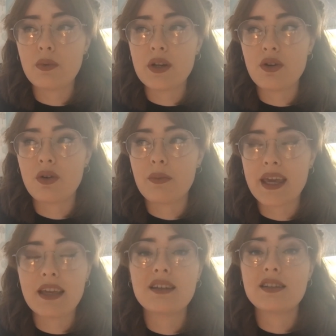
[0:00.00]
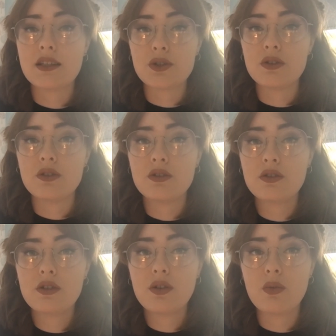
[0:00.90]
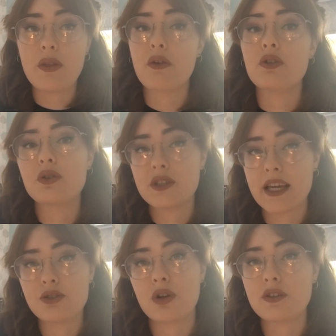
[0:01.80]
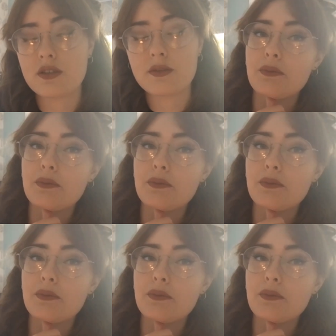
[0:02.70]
when you're making a decision whether or not to take drugs.